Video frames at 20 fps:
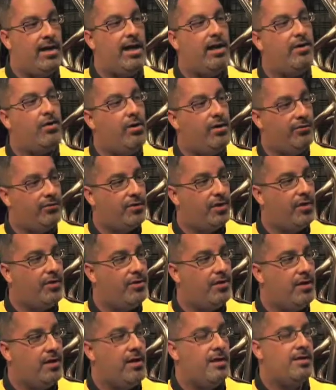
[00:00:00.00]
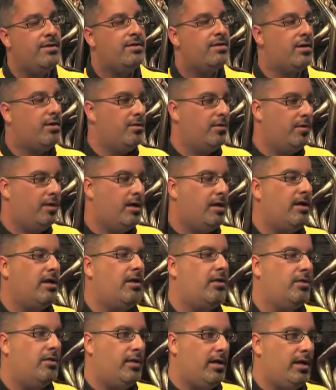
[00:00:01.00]
and off-road. So you can
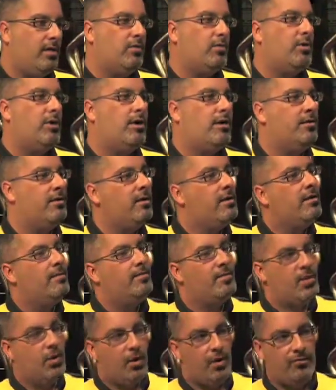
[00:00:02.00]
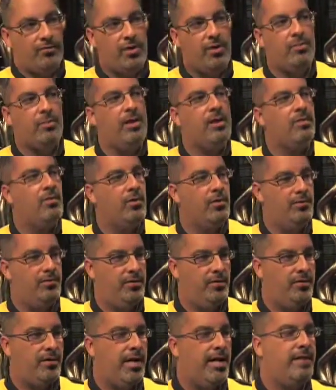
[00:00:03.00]
do either one. Off-road being more for
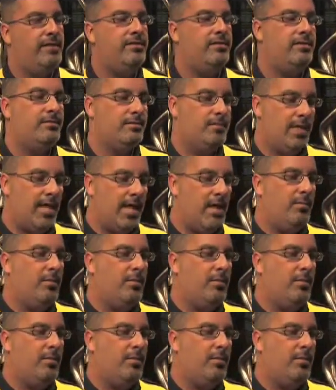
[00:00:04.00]
the race, catted